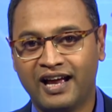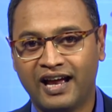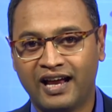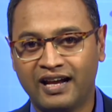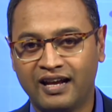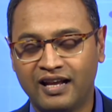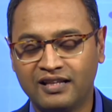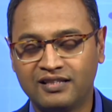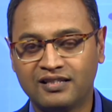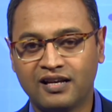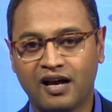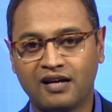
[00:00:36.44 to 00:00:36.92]

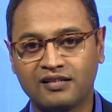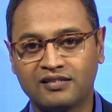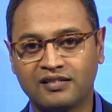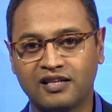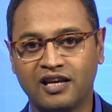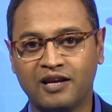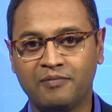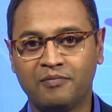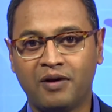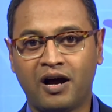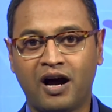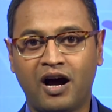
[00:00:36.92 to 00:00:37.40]
let's ask
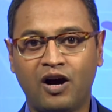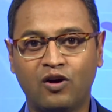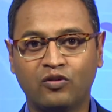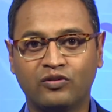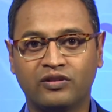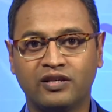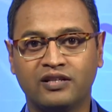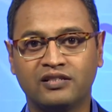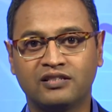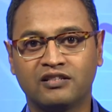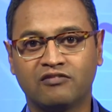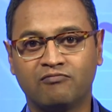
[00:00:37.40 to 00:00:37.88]
him how
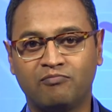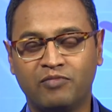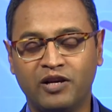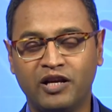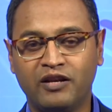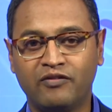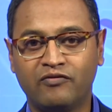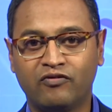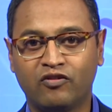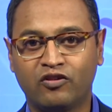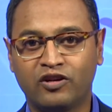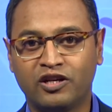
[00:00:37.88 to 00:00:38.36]
things have
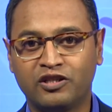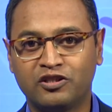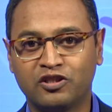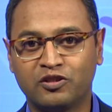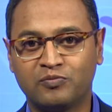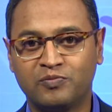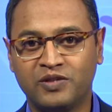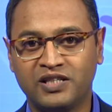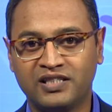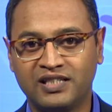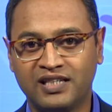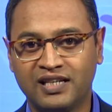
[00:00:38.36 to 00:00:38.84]
been for
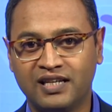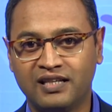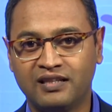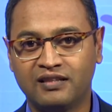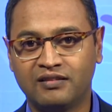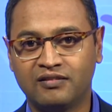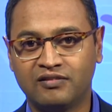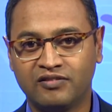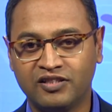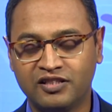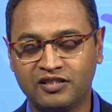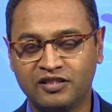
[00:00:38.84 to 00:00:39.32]
HSBC
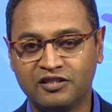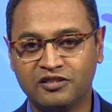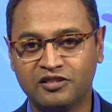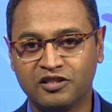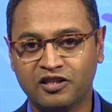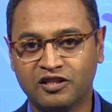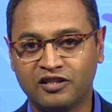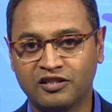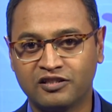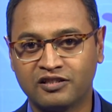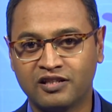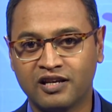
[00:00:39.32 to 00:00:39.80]
in recent
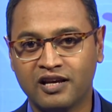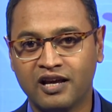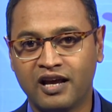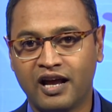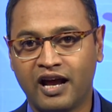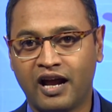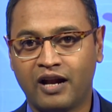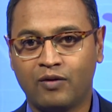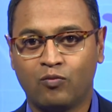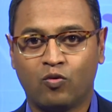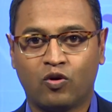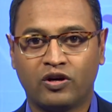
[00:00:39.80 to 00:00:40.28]
years
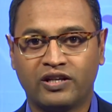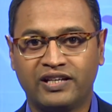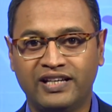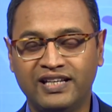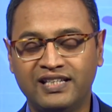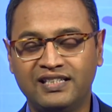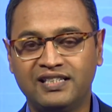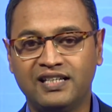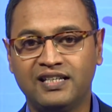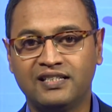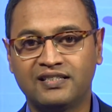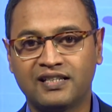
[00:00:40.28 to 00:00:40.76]
and what he
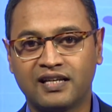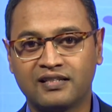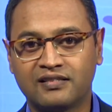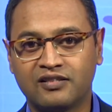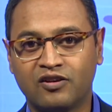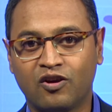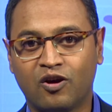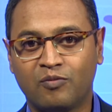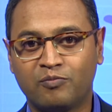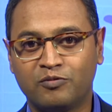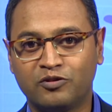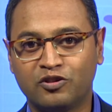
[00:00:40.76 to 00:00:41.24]
sees as
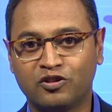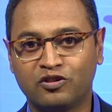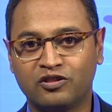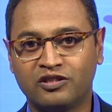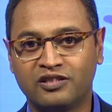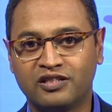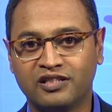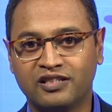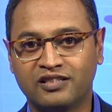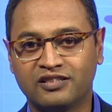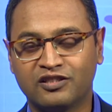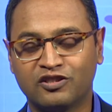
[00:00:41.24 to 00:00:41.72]
the
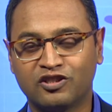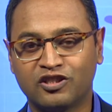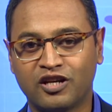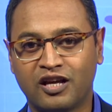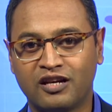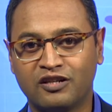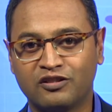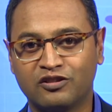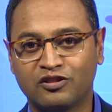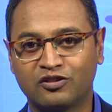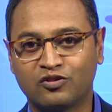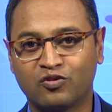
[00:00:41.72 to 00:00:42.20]
opportunities and
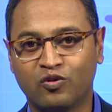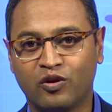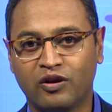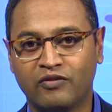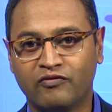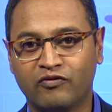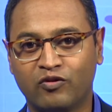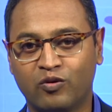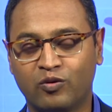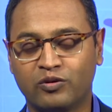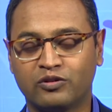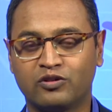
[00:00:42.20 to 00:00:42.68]
challenges going
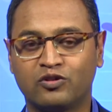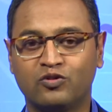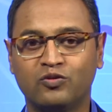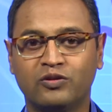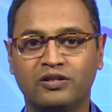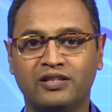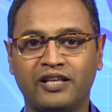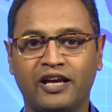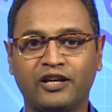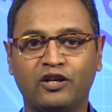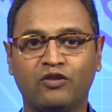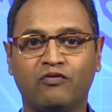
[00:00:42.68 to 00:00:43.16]
forward.
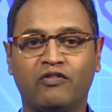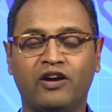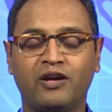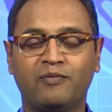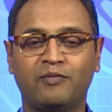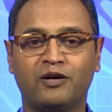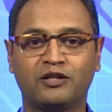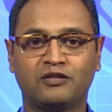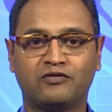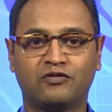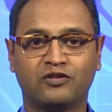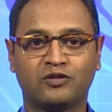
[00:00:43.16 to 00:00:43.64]
Stuart, thank you very
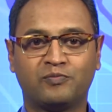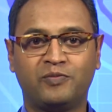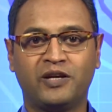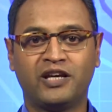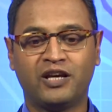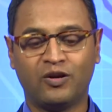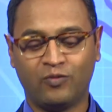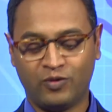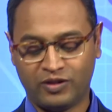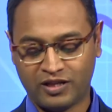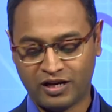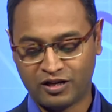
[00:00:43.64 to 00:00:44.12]
much for
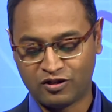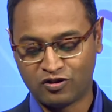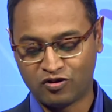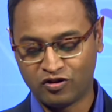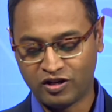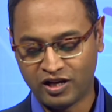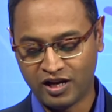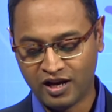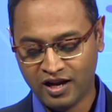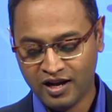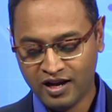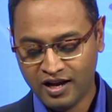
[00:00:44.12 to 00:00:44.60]
speaking with us
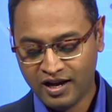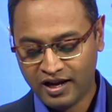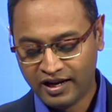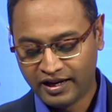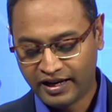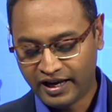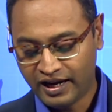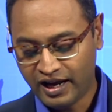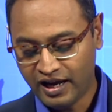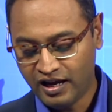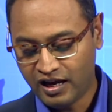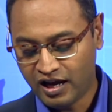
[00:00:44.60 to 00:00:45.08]
today.
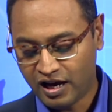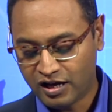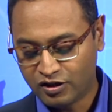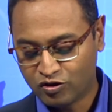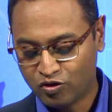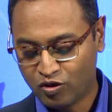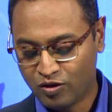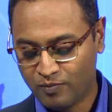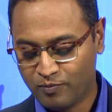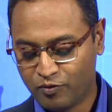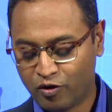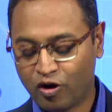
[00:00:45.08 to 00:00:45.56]
Can I
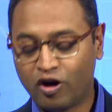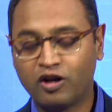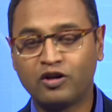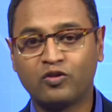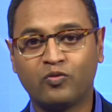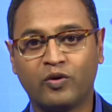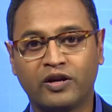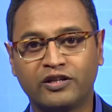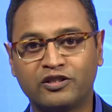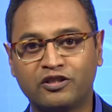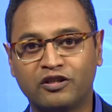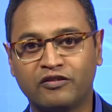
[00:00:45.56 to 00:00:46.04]
ask you a broad
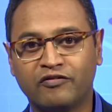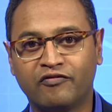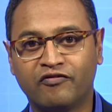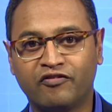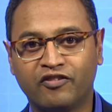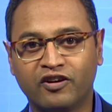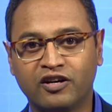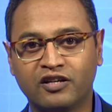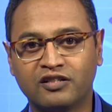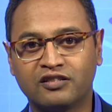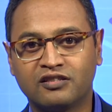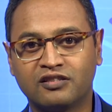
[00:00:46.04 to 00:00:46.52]
question
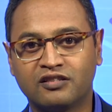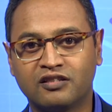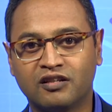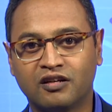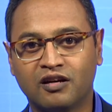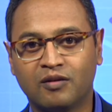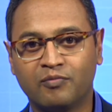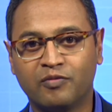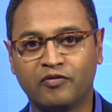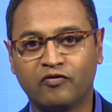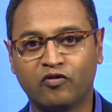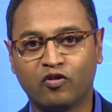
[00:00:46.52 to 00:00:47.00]
first
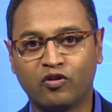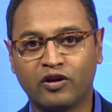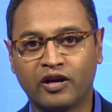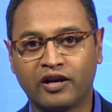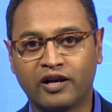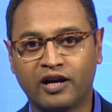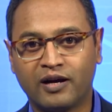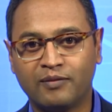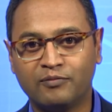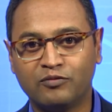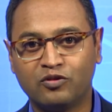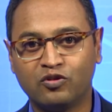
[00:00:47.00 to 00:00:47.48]
before I
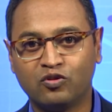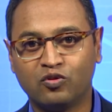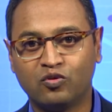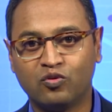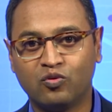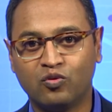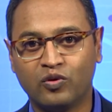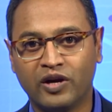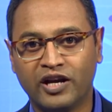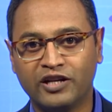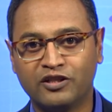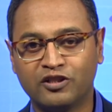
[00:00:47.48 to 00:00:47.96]
come
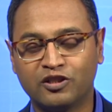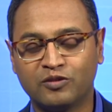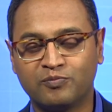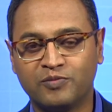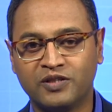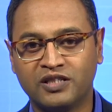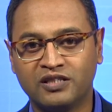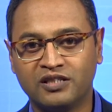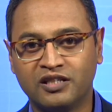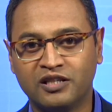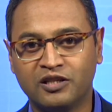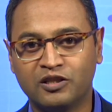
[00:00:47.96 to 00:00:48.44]
to
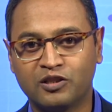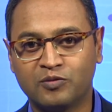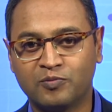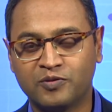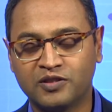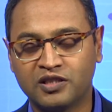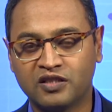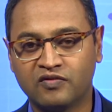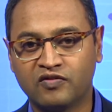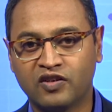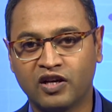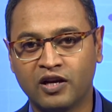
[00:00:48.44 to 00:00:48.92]
HSBC in
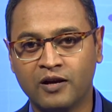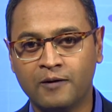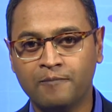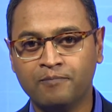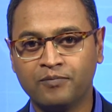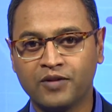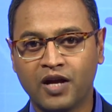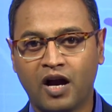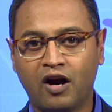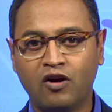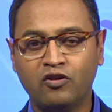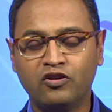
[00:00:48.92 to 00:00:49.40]
specific?
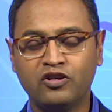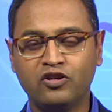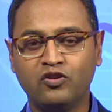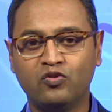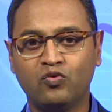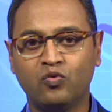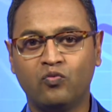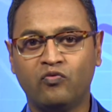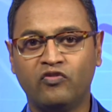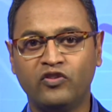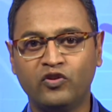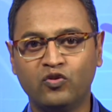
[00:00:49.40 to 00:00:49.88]
How do
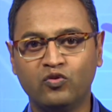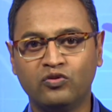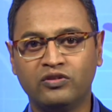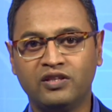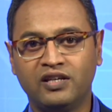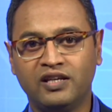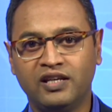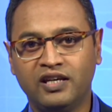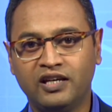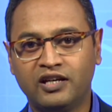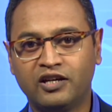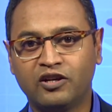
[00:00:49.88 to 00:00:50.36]
you view
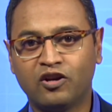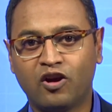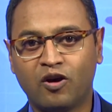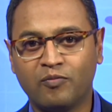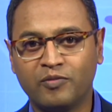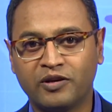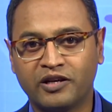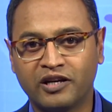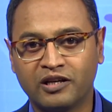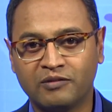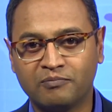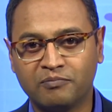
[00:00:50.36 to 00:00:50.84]
the
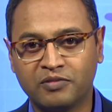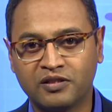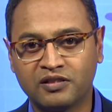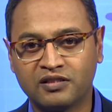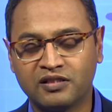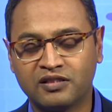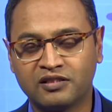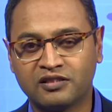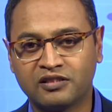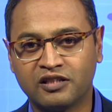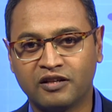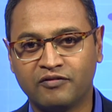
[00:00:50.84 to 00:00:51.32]
economic and
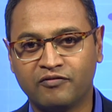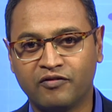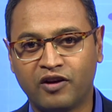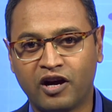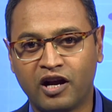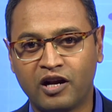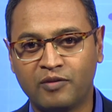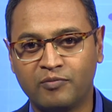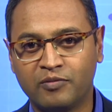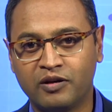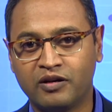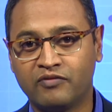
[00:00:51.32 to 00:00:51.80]
business
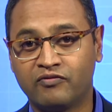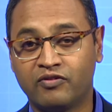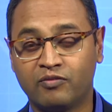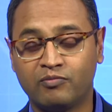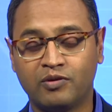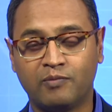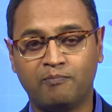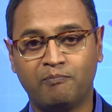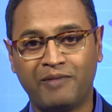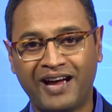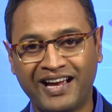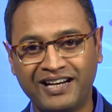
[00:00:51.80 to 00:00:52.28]
environment
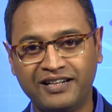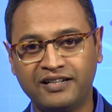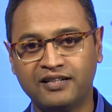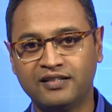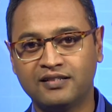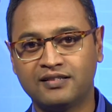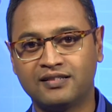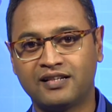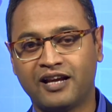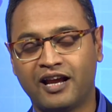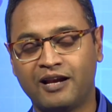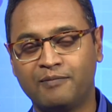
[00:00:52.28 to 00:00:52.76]
from a banker
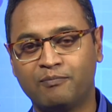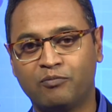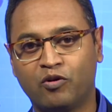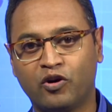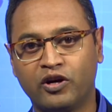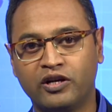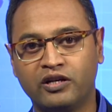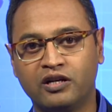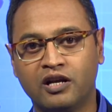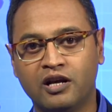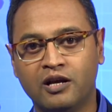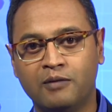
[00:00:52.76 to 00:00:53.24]

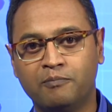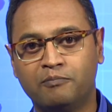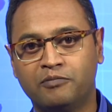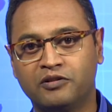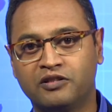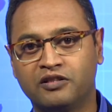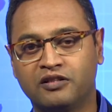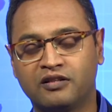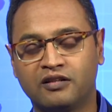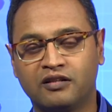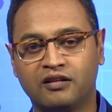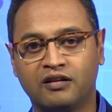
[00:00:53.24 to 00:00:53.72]
standpoint,
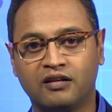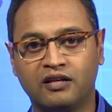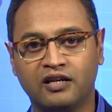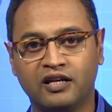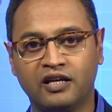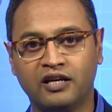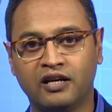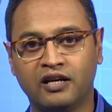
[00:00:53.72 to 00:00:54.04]
particularly